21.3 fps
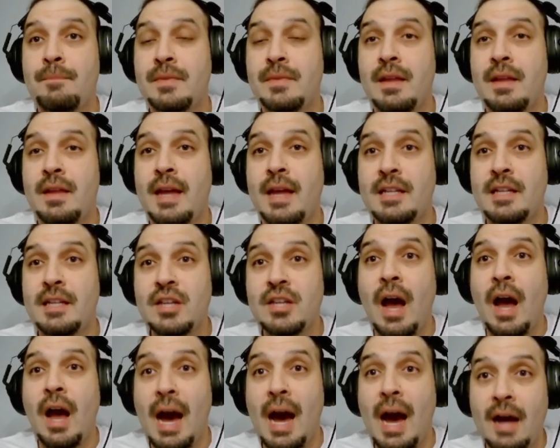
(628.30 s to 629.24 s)
And it's
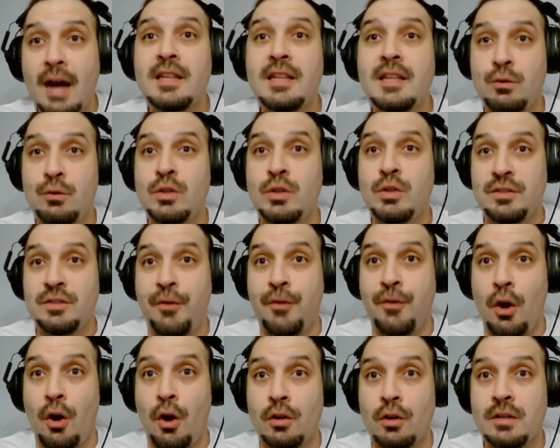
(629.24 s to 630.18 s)
Hollywood's
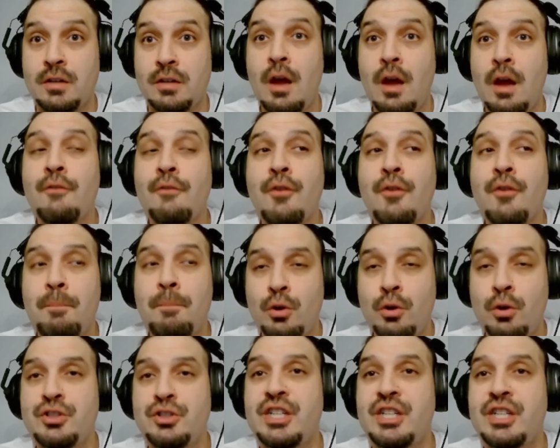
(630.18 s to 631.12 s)
fault for
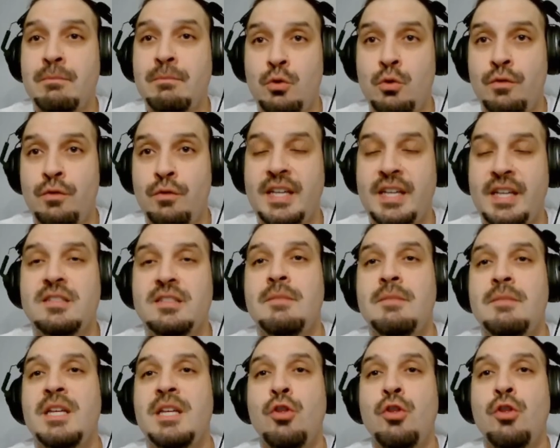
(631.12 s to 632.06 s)
pushing movies to be
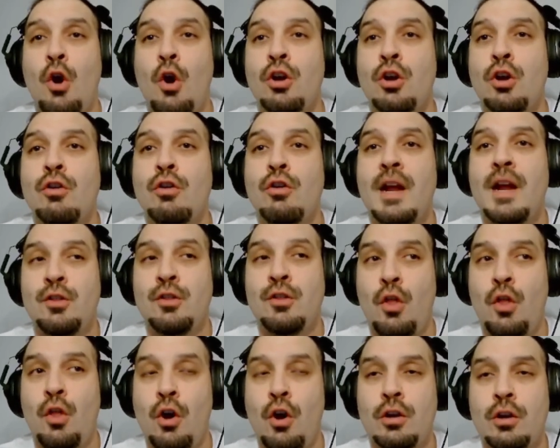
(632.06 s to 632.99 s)
longer and
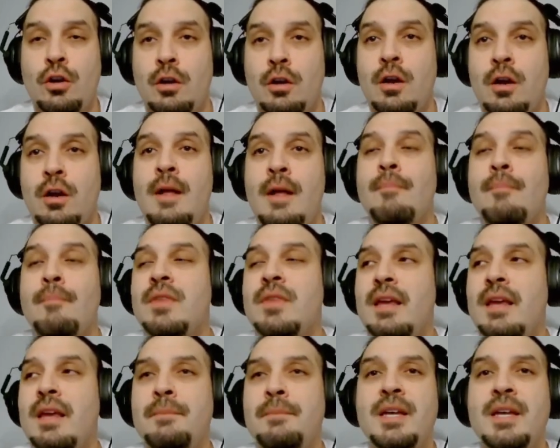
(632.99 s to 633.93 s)
longer,
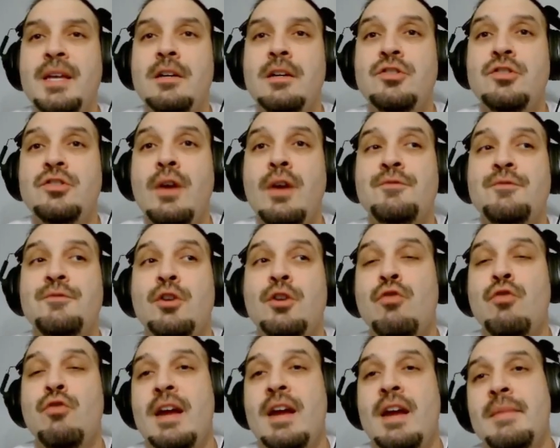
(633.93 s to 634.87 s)
because you have to
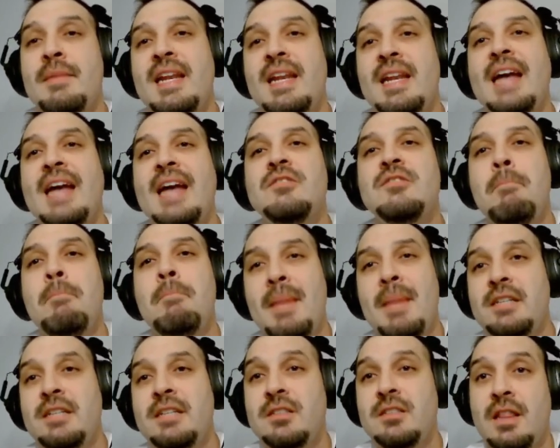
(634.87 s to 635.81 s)
cram in as many
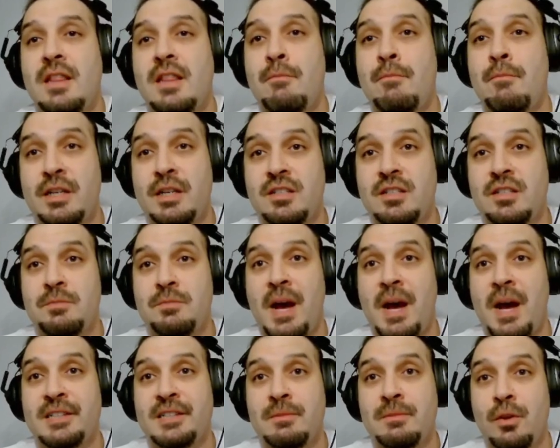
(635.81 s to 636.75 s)
celebrities as
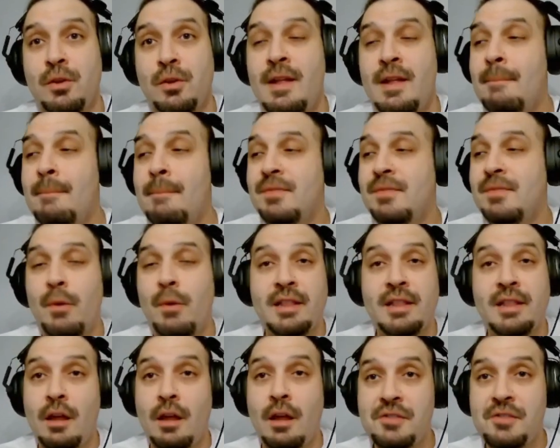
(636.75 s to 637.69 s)
possible. Now, I
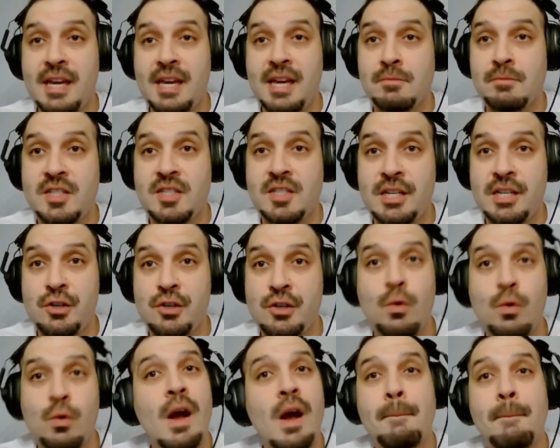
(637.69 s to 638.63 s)
love the MCU,
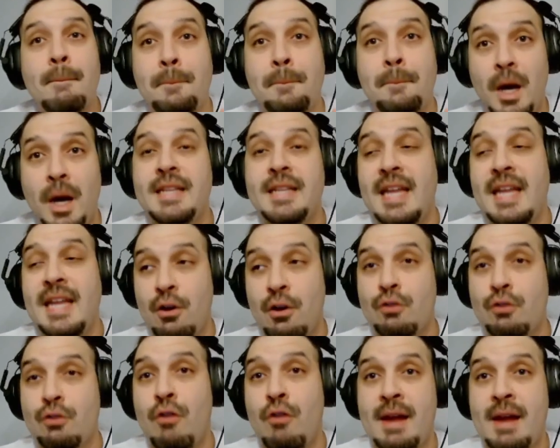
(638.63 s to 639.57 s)
but they are
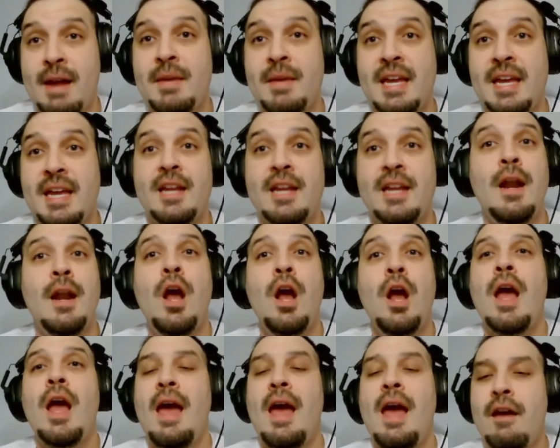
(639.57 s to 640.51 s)
cramming in
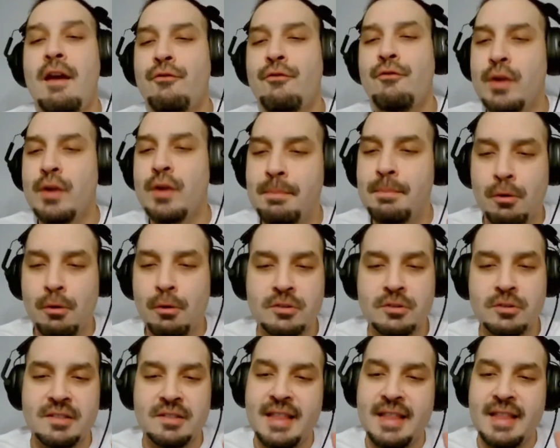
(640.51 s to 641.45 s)
every person
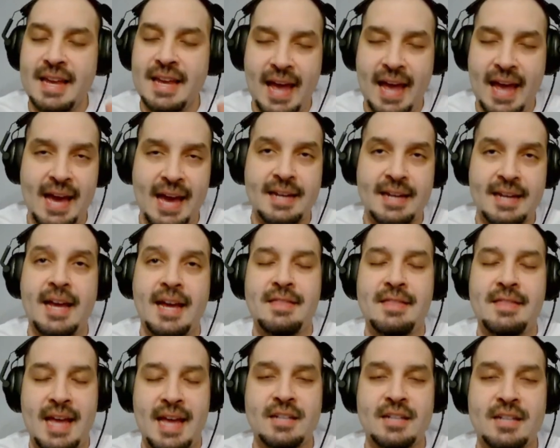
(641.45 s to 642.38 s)
they can, and that
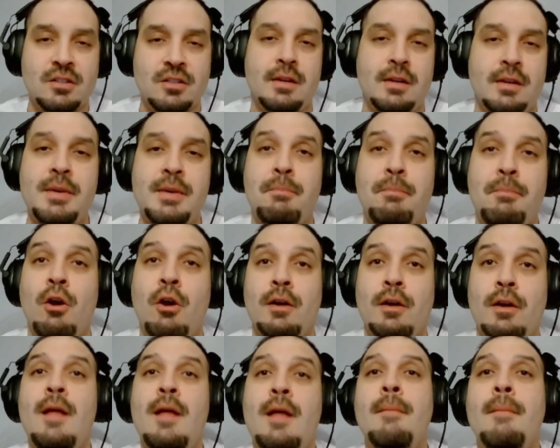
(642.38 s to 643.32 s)
is going to be part
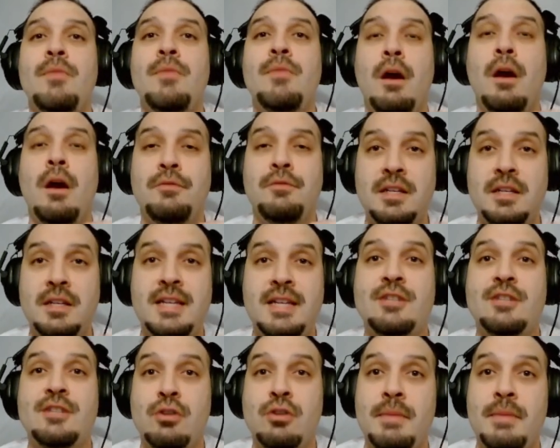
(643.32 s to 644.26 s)
of the
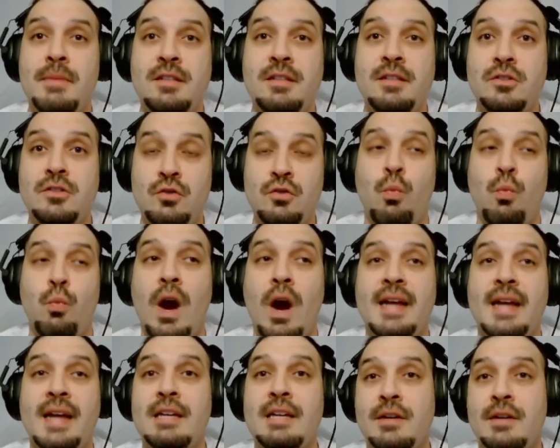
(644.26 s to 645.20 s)
detriment to why
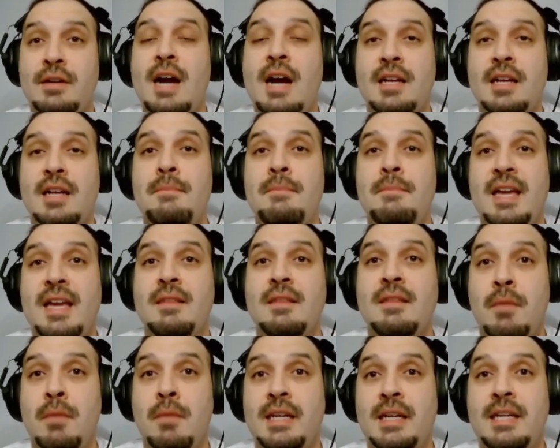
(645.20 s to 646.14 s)
they're not going to make the
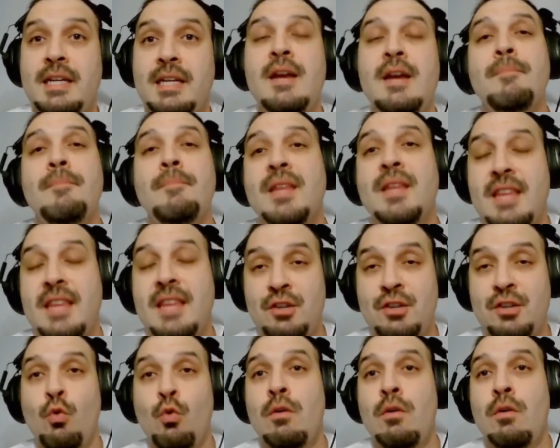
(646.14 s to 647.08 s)
money that they
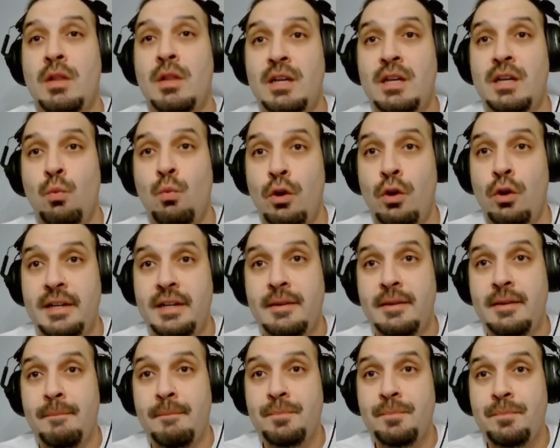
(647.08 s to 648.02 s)
normally would.
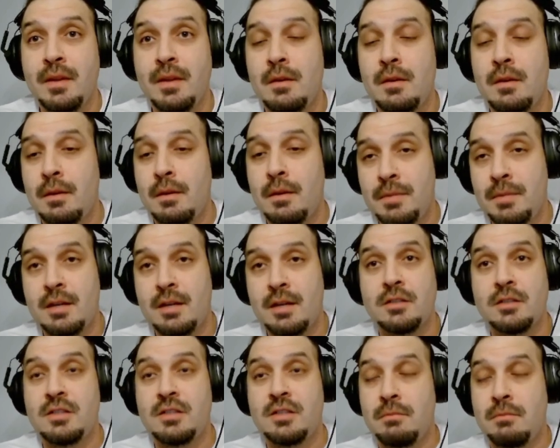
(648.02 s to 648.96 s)
Because
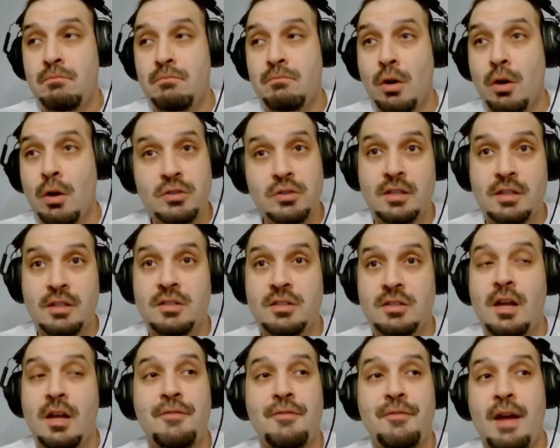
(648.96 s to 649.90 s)
most of the stuff,
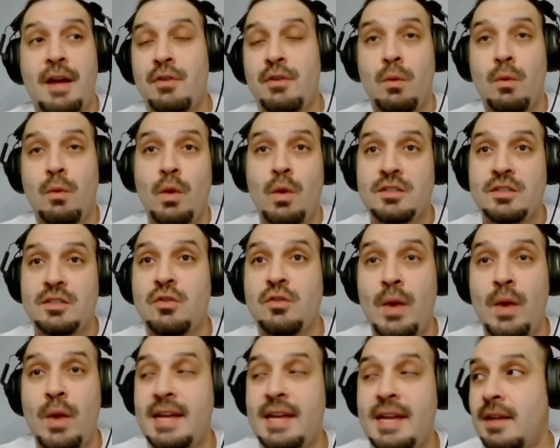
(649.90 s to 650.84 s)
everyone wants to
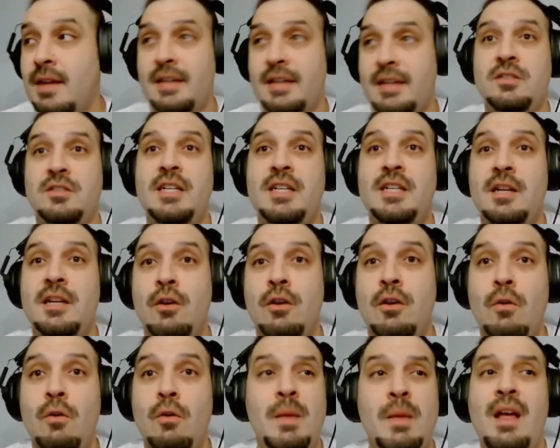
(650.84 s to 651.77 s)
wait. I can see it at home.
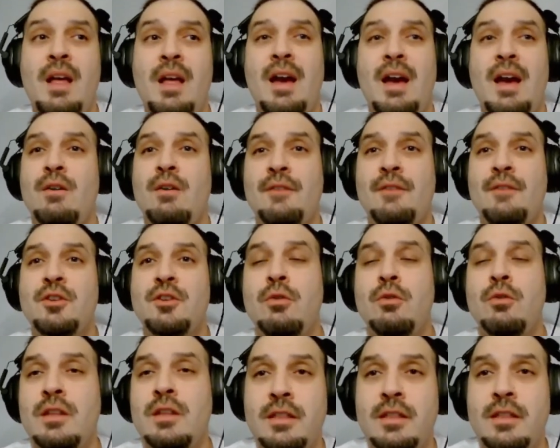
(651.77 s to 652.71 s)
I don't have to go to the
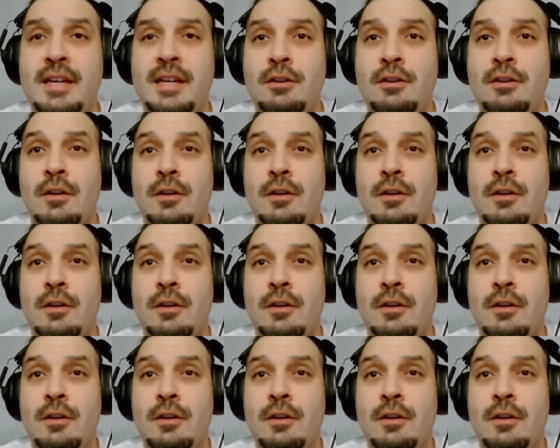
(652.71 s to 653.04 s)
theater.